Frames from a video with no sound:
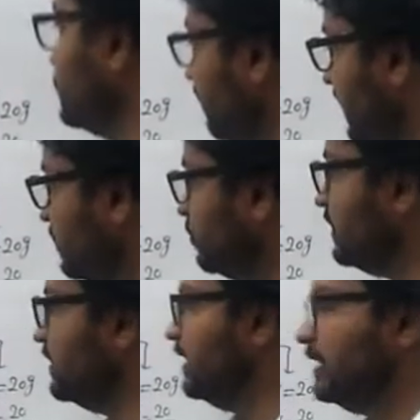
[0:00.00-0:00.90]
moles of
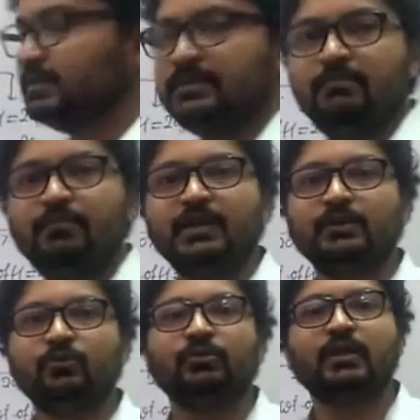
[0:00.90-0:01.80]
hydrogen.
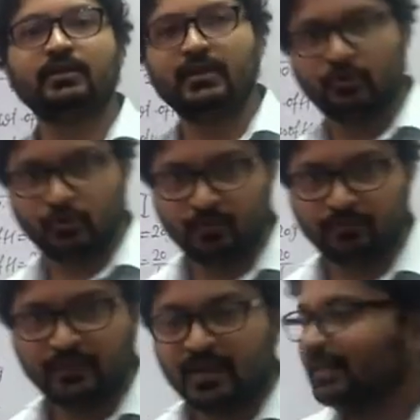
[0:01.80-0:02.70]
Simply took the ratio.
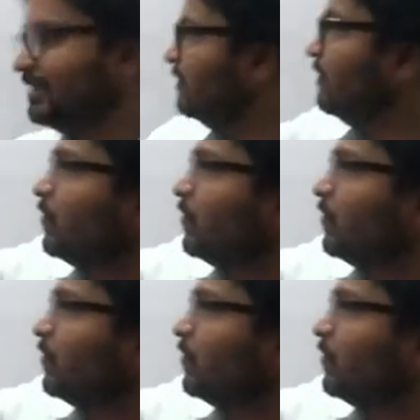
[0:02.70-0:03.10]
There